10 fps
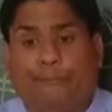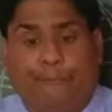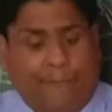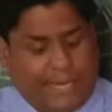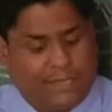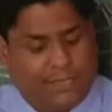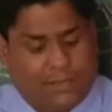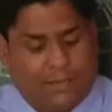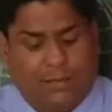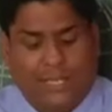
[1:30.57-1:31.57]
make
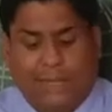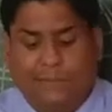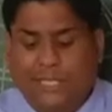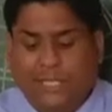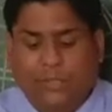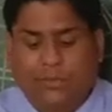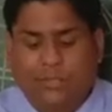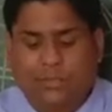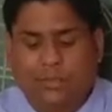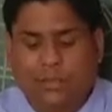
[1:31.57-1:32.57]
the
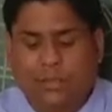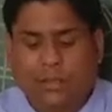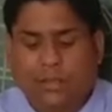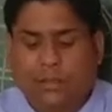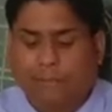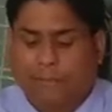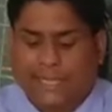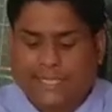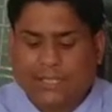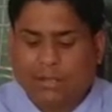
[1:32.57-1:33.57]
MCQs,
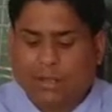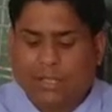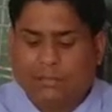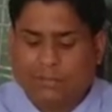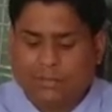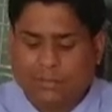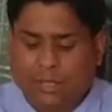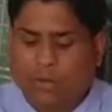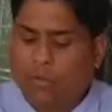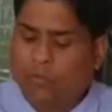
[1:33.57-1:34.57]
matching columns,
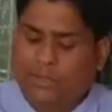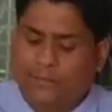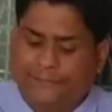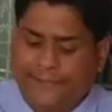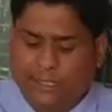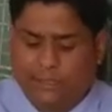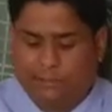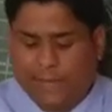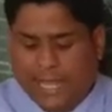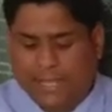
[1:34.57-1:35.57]
along with the fill in the
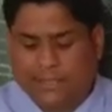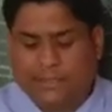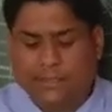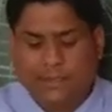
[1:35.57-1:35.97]
blanks.